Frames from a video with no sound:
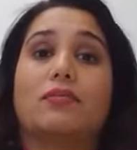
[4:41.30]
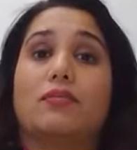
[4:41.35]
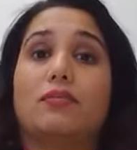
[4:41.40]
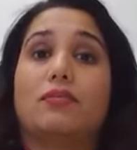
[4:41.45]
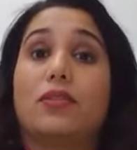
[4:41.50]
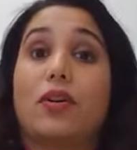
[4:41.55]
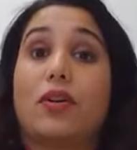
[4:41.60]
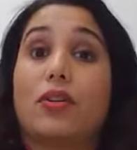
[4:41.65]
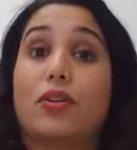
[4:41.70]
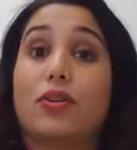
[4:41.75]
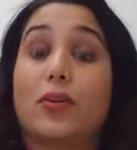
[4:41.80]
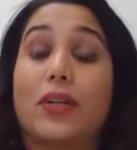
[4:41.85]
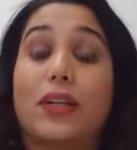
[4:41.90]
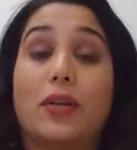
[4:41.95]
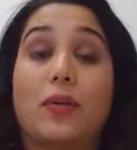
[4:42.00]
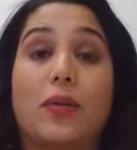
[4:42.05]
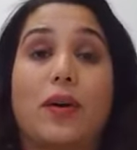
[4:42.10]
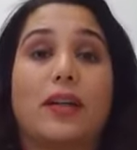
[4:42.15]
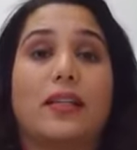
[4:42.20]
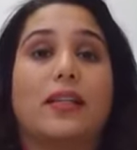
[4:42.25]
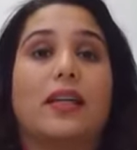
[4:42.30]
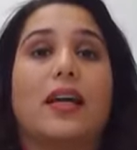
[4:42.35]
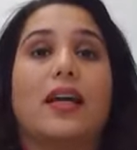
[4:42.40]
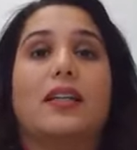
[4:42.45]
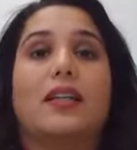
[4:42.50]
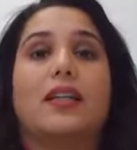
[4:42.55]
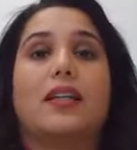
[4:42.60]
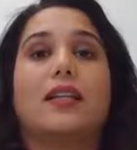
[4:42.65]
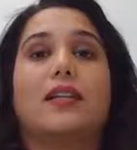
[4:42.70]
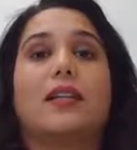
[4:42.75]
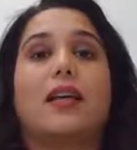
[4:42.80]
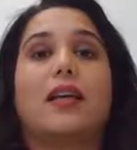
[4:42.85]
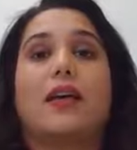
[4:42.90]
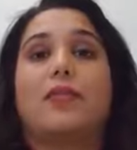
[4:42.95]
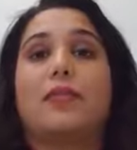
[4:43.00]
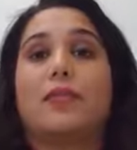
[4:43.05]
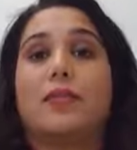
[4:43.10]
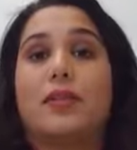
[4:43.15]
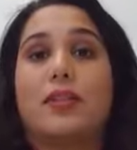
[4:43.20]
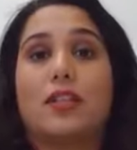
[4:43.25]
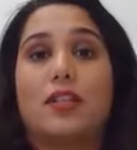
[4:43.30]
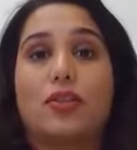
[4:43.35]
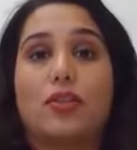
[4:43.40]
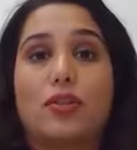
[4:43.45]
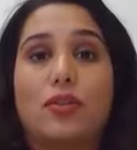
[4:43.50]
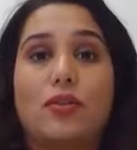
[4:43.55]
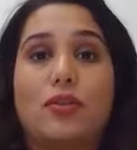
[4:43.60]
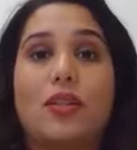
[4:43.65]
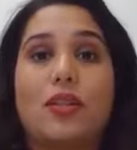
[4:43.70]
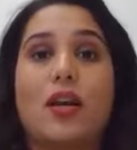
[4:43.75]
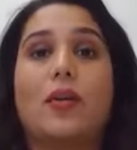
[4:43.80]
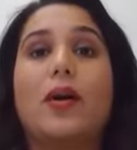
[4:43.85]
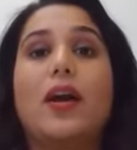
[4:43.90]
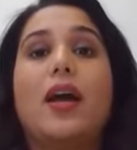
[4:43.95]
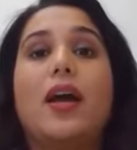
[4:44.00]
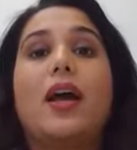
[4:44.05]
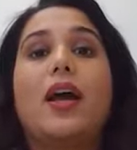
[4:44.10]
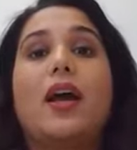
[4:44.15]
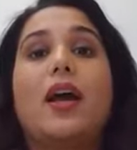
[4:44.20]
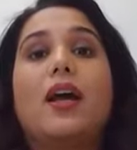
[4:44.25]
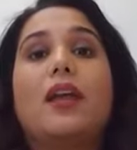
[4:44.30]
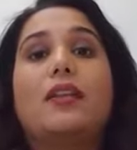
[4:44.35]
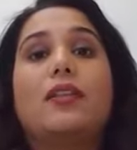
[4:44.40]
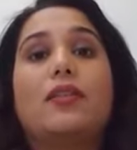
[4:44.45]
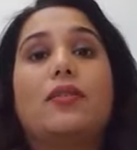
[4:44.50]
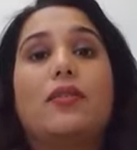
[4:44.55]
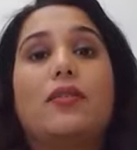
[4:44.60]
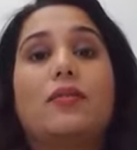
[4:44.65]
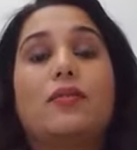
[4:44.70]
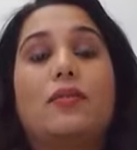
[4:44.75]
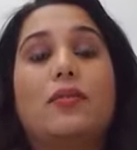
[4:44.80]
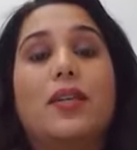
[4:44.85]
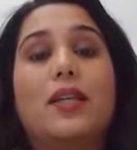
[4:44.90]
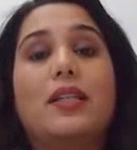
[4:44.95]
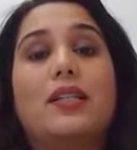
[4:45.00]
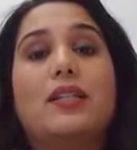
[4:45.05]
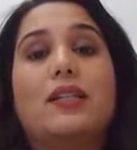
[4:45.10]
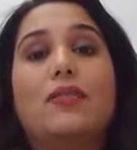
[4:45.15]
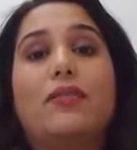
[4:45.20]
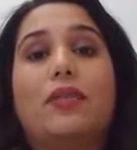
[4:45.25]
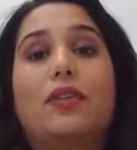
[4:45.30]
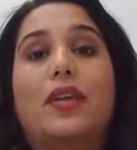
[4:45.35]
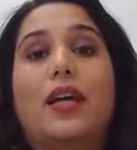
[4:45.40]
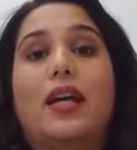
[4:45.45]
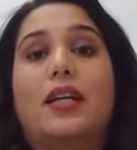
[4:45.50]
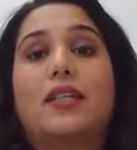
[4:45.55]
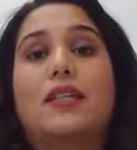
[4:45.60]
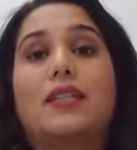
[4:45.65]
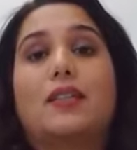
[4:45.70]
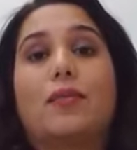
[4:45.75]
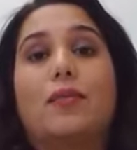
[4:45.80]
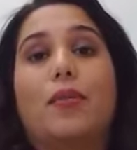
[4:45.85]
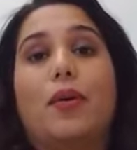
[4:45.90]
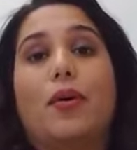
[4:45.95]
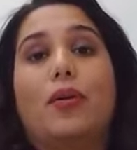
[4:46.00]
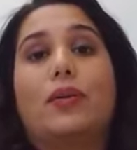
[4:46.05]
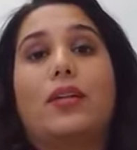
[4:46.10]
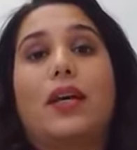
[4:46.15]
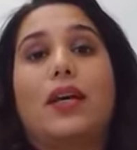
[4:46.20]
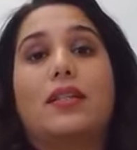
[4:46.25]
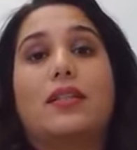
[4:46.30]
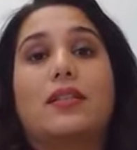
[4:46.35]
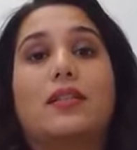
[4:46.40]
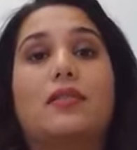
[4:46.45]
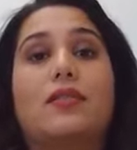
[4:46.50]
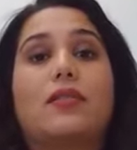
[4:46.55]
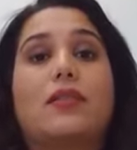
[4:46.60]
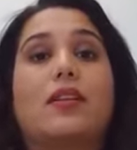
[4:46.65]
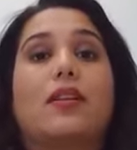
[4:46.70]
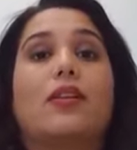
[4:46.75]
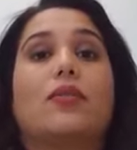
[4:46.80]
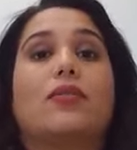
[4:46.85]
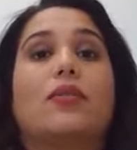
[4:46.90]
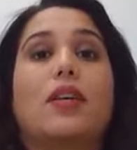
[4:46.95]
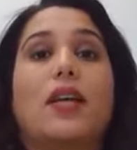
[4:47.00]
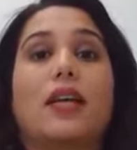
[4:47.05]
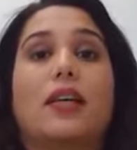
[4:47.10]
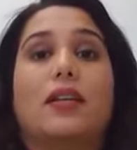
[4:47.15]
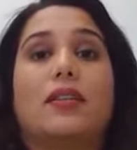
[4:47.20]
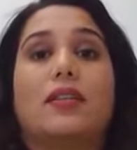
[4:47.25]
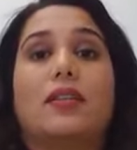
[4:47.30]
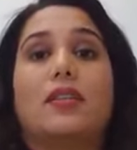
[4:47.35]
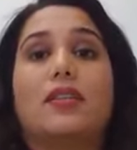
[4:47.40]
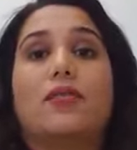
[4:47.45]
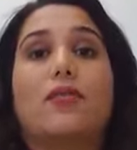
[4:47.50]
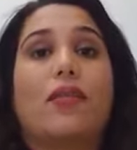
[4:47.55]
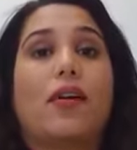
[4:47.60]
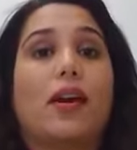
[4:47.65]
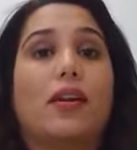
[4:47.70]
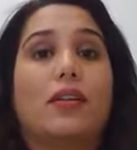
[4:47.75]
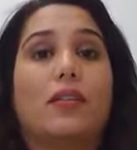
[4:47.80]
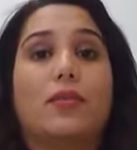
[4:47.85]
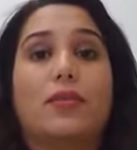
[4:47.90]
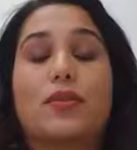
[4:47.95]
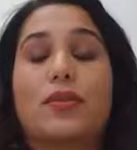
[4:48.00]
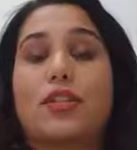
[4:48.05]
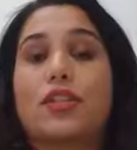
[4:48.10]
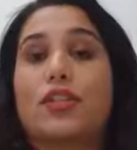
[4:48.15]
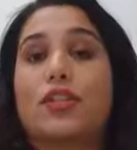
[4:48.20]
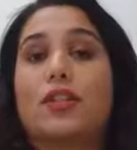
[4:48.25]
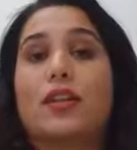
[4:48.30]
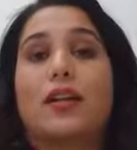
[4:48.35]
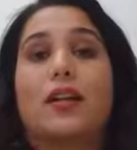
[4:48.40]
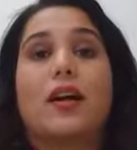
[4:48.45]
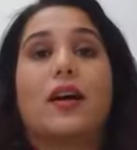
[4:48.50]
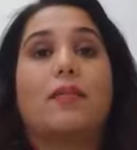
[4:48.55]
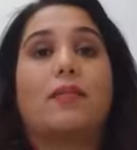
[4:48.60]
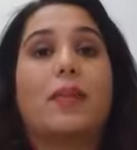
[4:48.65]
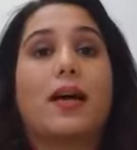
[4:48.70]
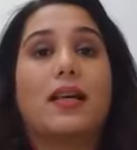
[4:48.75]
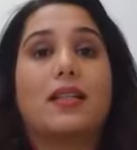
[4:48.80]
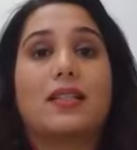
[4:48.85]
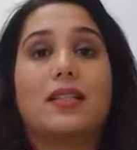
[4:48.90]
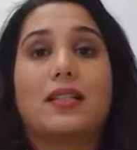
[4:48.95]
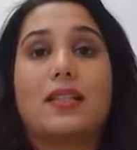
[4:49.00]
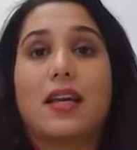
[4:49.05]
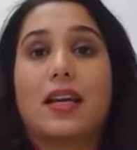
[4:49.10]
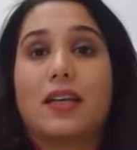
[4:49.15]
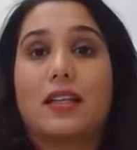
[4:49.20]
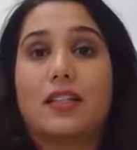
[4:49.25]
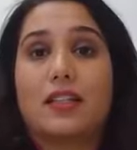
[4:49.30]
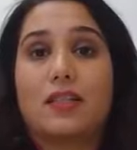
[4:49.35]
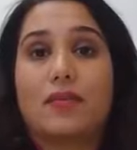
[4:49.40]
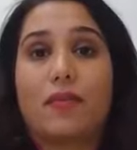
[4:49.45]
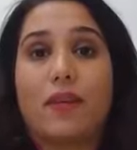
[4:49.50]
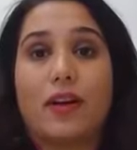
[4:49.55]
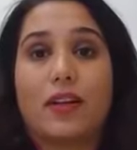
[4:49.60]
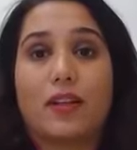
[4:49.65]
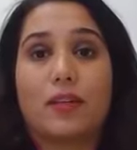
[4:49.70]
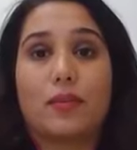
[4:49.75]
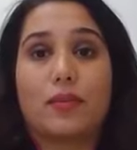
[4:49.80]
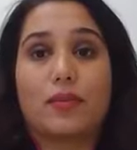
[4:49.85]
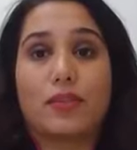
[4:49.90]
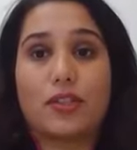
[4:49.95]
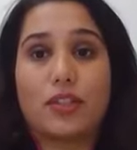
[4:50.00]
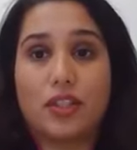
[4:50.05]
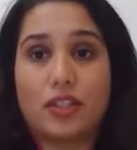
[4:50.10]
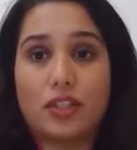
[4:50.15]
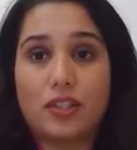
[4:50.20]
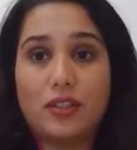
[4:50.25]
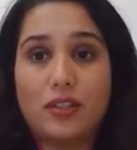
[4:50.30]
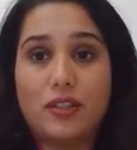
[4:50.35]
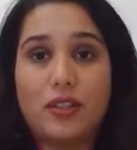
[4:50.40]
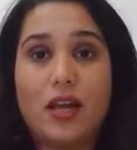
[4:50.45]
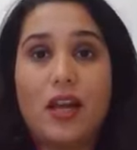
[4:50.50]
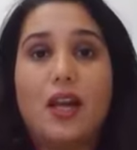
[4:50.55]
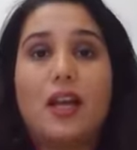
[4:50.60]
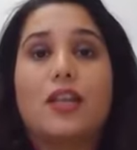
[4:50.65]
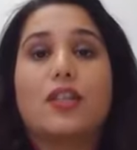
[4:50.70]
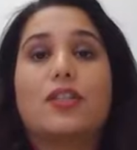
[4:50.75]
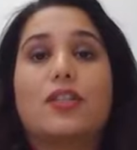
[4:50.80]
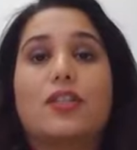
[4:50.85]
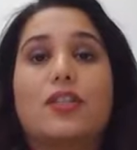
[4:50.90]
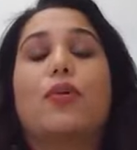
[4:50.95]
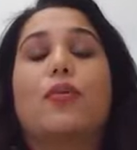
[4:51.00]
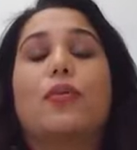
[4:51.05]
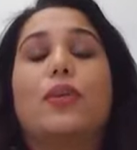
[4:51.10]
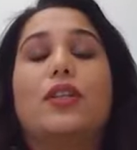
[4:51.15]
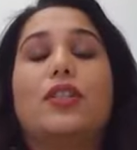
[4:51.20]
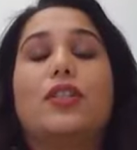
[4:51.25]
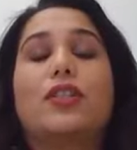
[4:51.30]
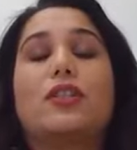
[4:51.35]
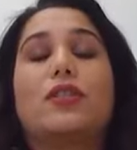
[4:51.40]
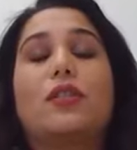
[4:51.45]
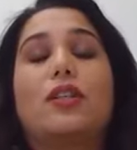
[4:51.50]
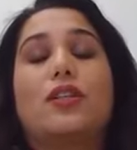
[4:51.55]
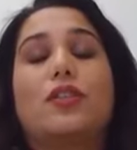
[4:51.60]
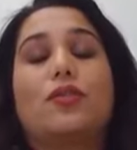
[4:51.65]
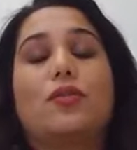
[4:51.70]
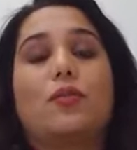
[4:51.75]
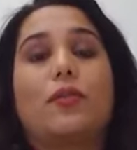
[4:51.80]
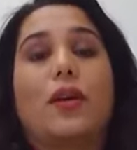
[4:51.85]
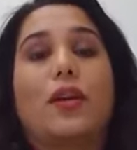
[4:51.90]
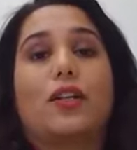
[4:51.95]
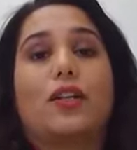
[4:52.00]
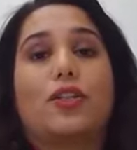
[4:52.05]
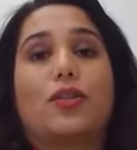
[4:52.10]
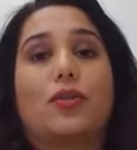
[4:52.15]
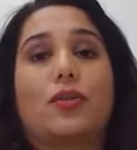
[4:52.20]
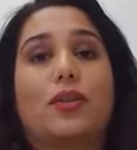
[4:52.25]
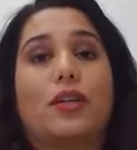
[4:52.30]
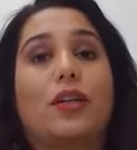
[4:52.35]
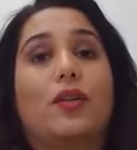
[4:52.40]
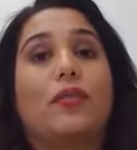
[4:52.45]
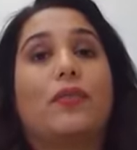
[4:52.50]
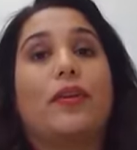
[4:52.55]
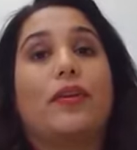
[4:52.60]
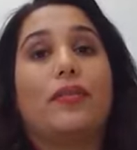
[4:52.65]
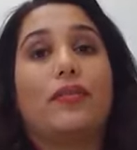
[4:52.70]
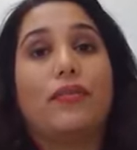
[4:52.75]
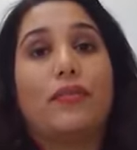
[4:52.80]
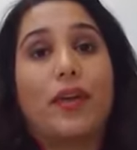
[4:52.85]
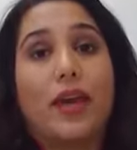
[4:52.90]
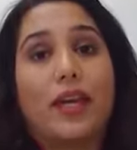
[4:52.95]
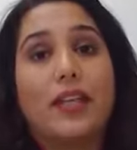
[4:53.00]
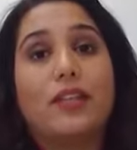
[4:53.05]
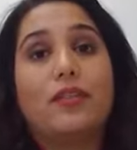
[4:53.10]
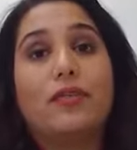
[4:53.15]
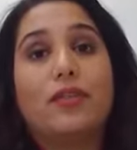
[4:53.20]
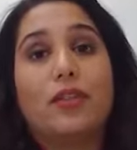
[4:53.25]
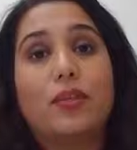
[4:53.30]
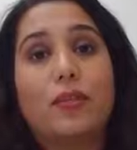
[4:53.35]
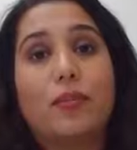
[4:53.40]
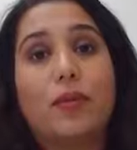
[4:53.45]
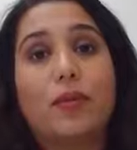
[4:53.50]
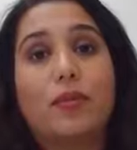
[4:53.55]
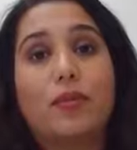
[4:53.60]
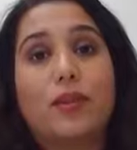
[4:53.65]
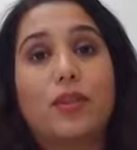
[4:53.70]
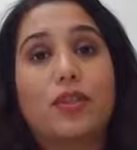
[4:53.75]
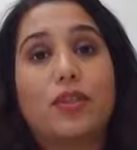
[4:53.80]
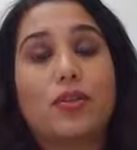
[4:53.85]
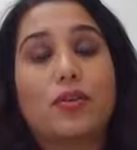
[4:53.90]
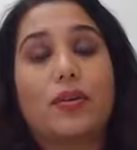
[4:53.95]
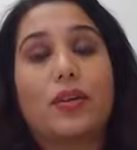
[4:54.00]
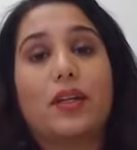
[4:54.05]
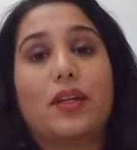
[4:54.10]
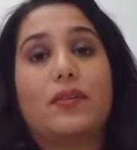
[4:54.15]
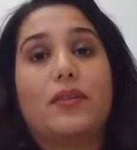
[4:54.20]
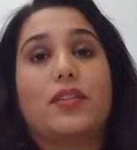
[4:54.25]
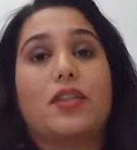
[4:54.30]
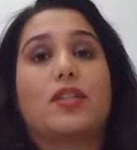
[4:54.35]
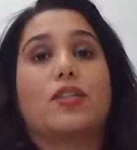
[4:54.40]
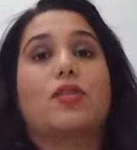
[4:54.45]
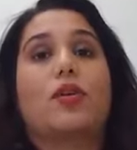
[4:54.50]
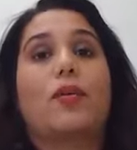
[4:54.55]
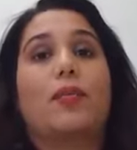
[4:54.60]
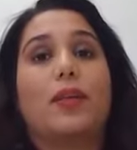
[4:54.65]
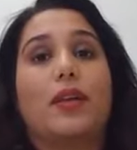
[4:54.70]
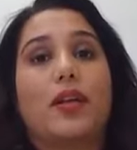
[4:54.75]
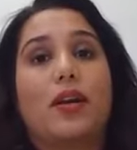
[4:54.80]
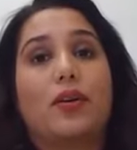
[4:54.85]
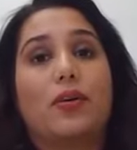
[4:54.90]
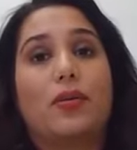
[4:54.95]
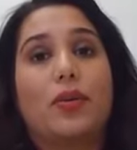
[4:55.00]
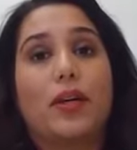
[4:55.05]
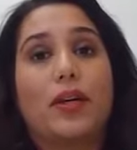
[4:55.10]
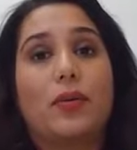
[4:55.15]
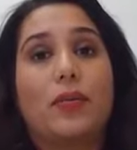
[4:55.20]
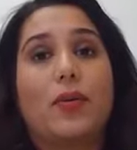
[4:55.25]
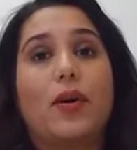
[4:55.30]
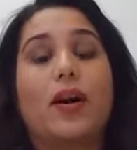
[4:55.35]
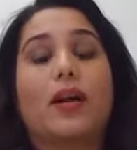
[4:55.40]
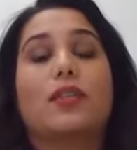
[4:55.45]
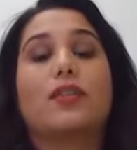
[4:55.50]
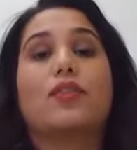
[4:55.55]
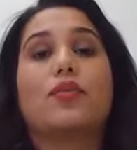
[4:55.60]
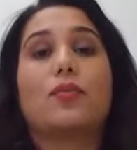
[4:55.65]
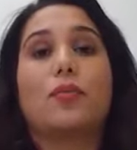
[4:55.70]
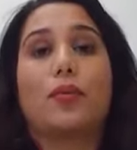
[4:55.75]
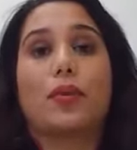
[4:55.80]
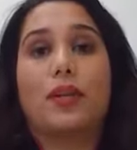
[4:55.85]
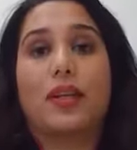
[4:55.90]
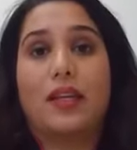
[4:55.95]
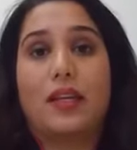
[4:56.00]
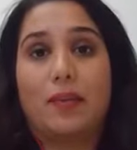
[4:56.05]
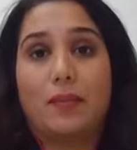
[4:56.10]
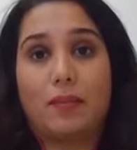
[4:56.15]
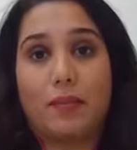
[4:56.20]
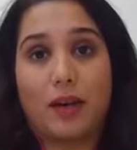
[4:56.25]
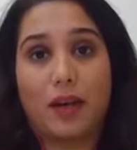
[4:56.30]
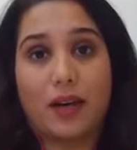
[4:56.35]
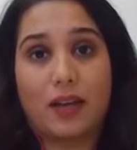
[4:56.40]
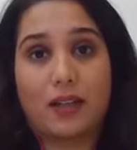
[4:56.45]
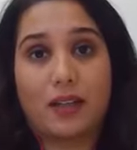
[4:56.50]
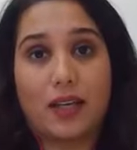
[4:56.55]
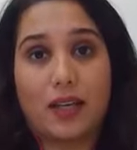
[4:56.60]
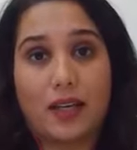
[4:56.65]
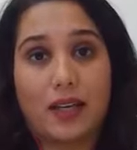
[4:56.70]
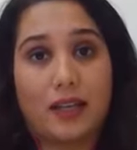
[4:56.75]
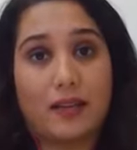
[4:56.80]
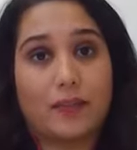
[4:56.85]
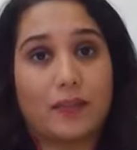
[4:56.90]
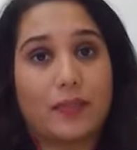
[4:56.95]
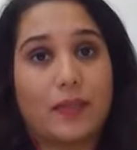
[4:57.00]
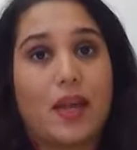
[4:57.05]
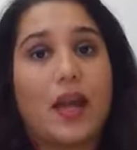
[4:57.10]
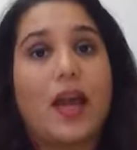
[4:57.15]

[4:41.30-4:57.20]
not 21 yet and they have a missing tooth. Now The reason for that is the bone hasn't, taken its final position. The gum hasn't taken its final position. So we just need to make sure that we wait for the bone maturity, which is normally around 21, to put an implant in.